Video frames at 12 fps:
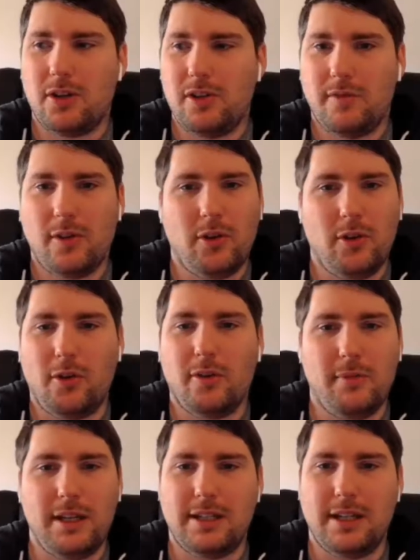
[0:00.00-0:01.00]
you've got another
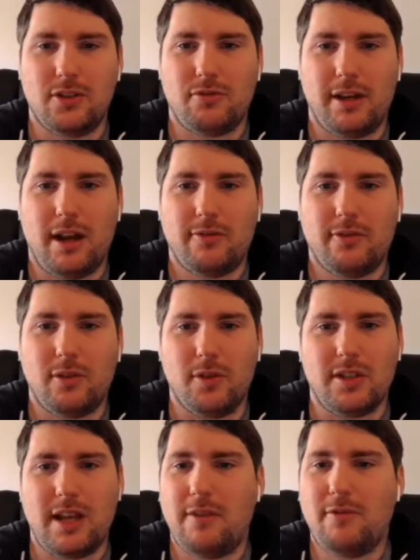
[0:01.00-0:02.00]
meeting straight afterwards,
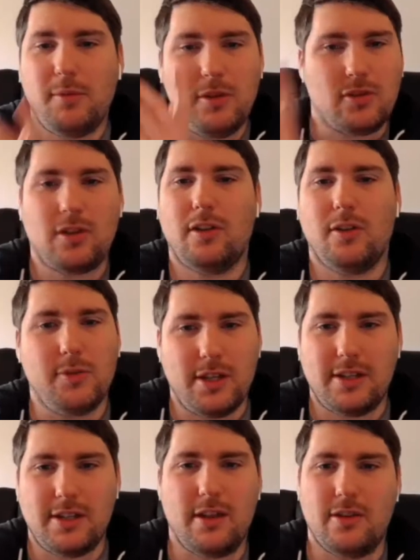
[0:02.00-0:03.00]
everybody just closes
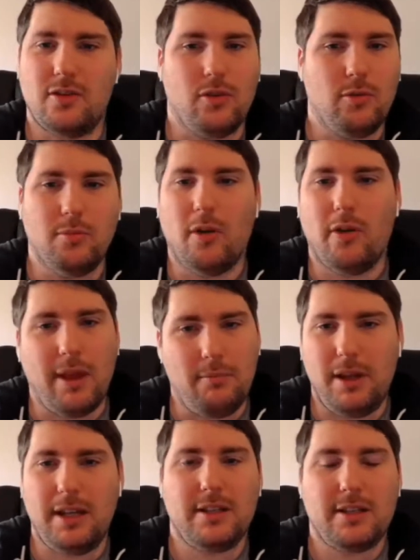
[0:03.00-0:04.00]
their Zoom or their
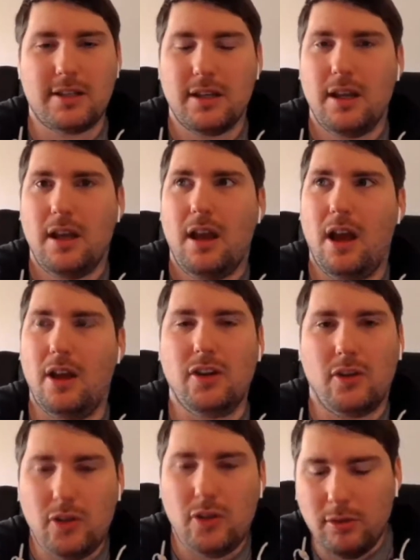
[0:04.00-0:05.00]
meets. And, and
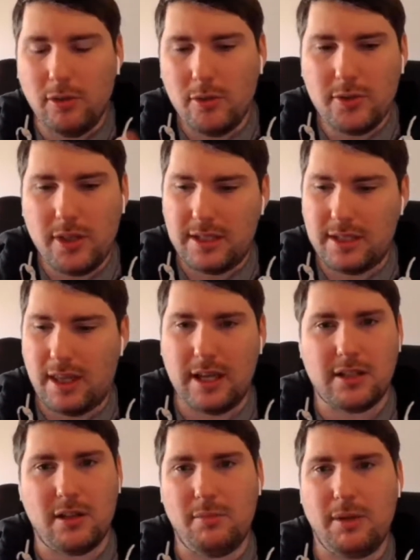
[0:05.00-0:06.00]
you lose these
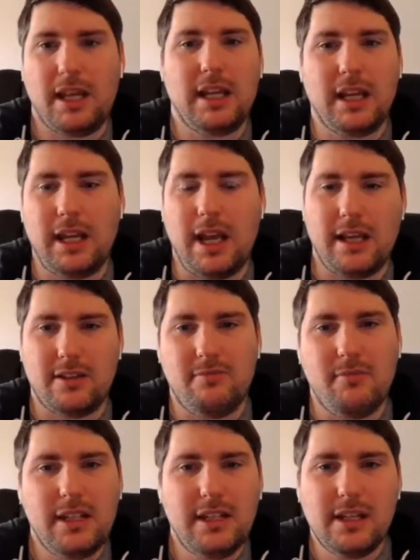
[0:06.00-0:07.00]
things at the beginning and ends of
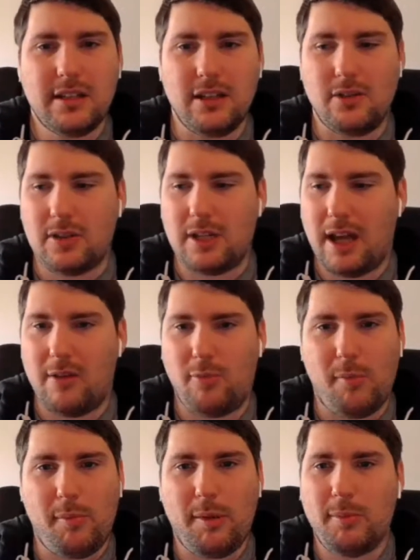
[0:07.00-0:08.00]
meetings that used to have,
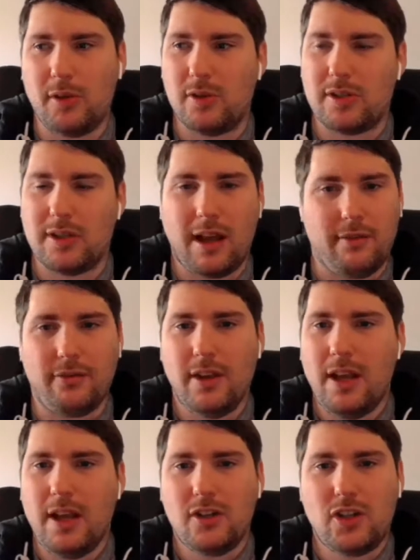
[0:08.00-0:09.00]
where people used to have
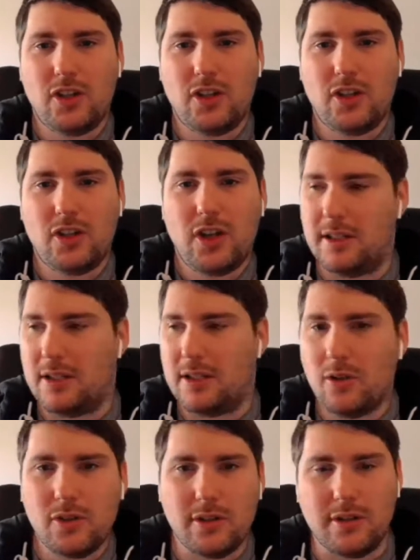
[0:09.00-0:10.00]
chats and
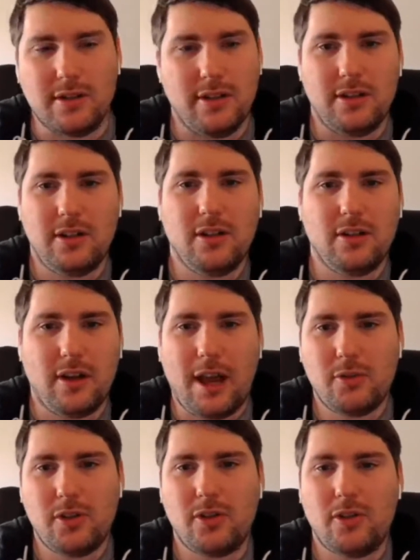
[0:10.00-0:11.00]
discussions, and you know,
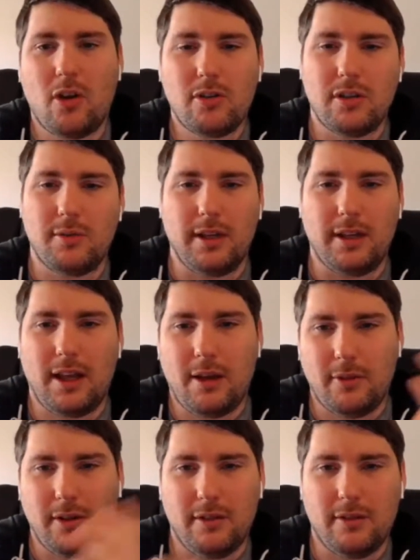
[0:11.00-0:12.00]
how's your dog doing? How are
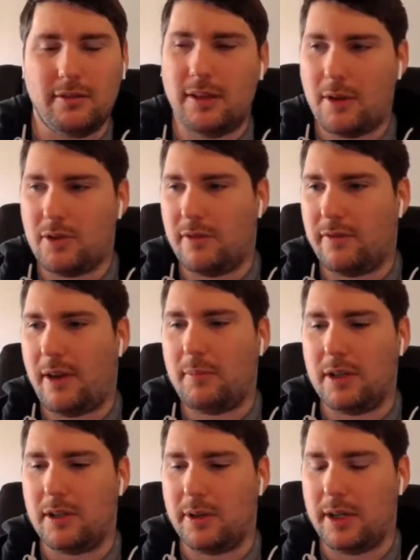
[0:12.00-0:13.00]
your how's your family
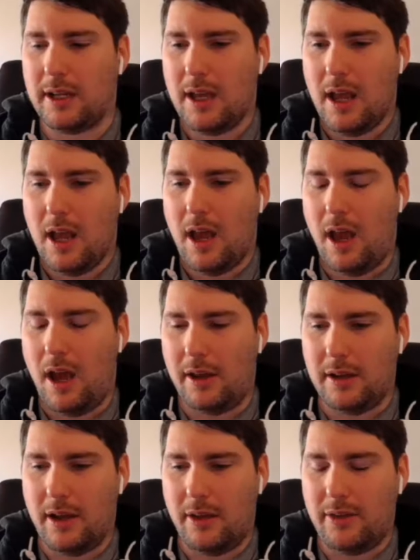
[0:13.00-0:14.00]
doing? And,
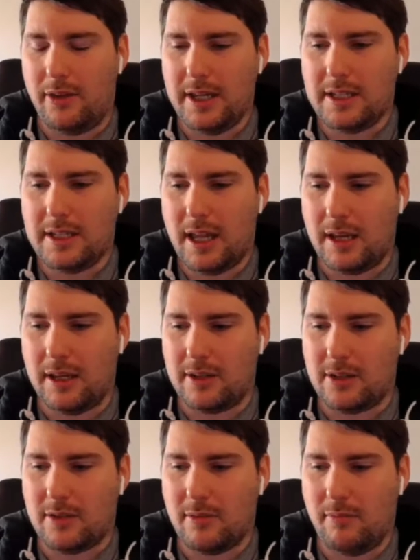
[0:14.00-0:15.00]
and these
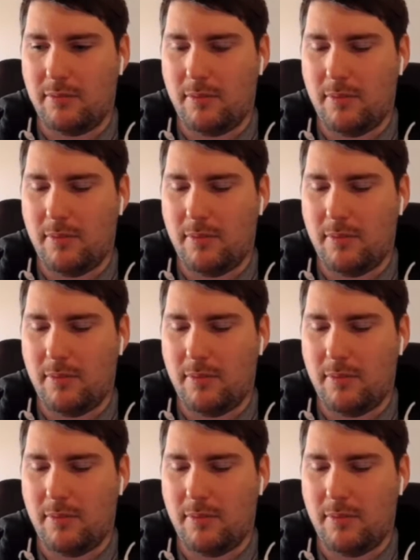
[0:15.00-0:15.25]
things mm,